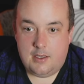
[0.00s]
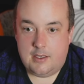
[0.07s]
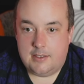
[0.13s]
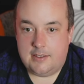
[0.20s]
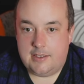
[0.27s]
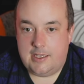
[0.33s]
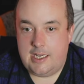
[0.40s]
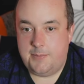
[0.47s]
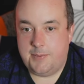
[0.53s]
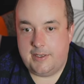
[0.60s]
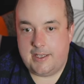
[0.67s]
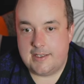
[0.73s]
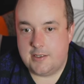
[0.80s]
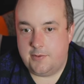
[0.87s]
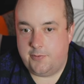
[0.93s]
Keeper
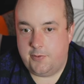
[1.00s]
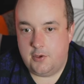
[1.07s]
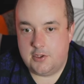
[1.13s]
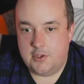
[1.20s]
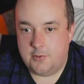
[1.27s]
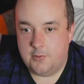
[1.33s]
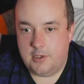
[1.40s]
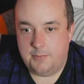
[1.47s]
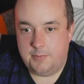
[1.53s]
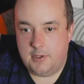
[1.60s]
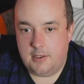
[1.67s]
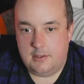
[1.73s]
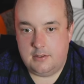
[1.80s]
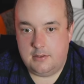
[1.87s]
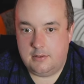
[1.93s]
gets a foot to it,
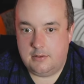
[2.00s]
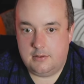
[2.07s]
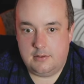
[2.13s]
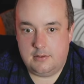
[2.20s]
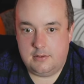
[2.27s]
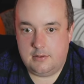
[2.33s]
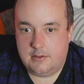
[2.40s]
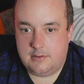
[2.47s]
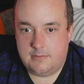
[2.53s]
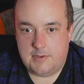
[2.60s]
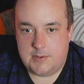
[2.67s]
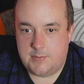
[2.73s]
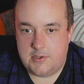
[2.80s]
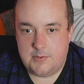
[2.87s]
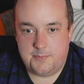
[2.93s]
but it's
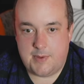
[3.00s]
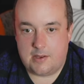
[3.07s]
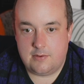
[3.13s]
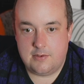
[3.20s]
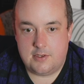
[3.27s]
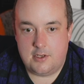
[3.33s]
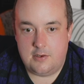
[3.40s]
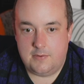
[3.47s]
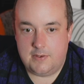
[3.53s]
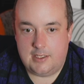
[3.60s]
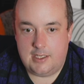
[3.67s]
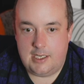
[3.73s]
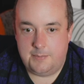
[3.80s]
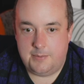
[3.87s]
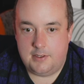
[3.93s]
just bounced over the
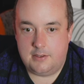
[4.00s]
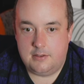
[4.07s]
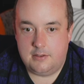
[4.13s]
keeper.